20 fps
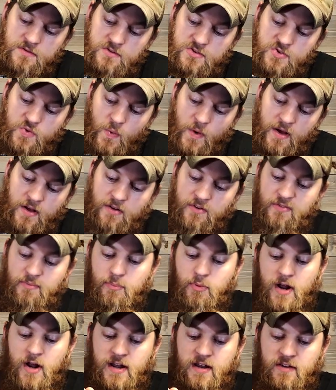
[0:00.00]

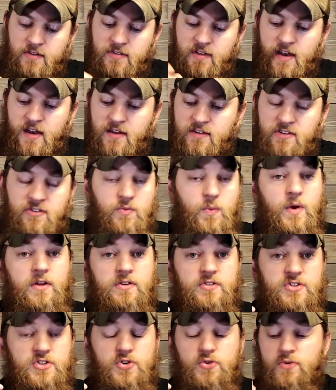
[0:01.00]
12 brightness settings as
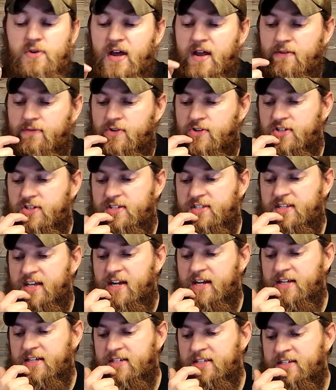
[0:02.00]
well as 2 night vision
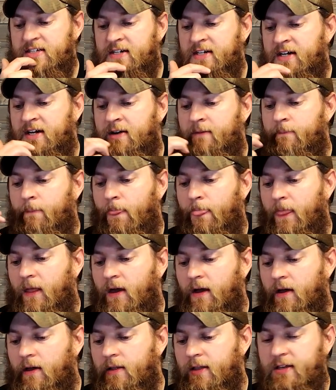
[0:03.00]
settings.
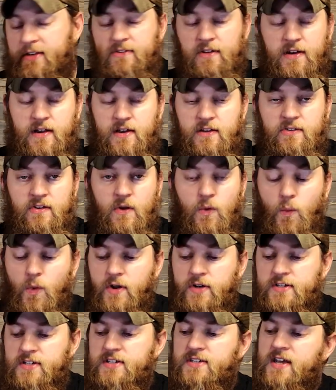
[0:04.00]
Like I said, it is a
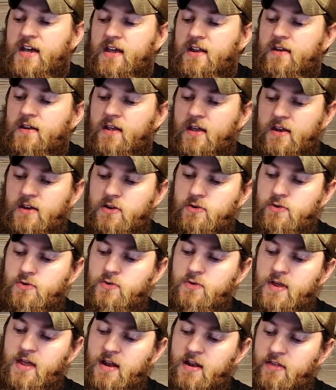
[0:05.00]
1 to 10, and you
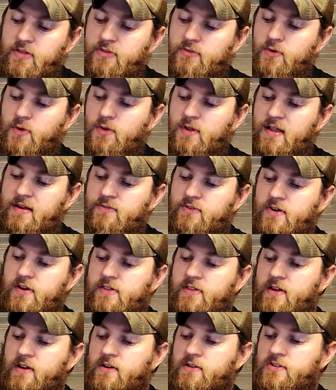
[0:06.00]
do get a throw lever
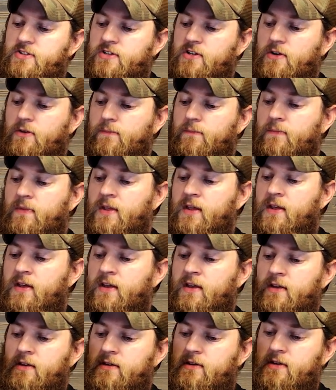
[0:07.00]
in there. So
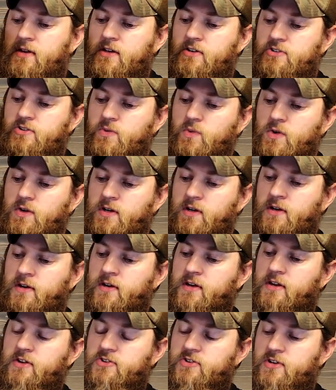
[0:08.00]
got your
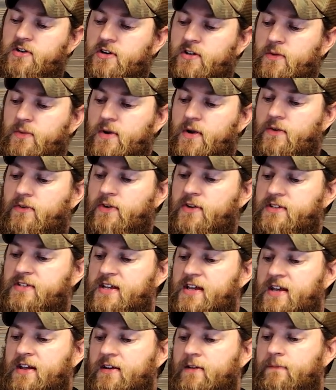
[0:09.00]
1, got your all the way over to
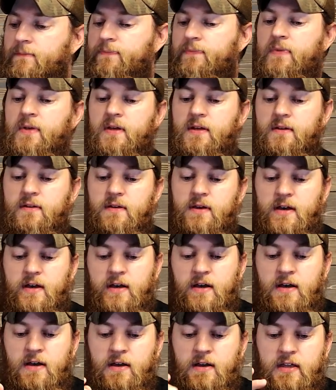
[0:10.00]
10.
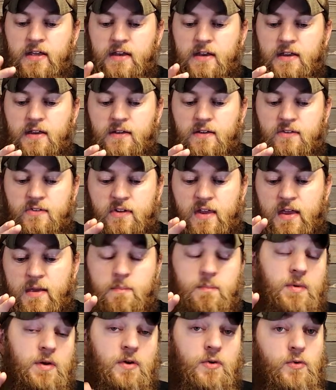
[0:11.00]
It is a
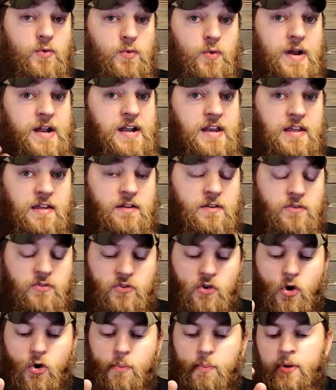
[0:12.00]
mil-radian
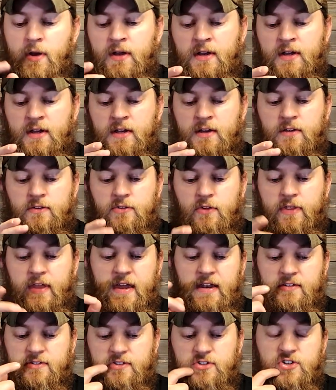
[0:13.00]
scope, so
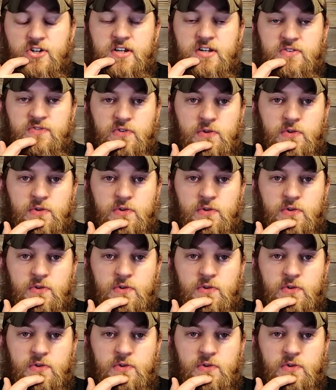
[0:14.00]
that is a change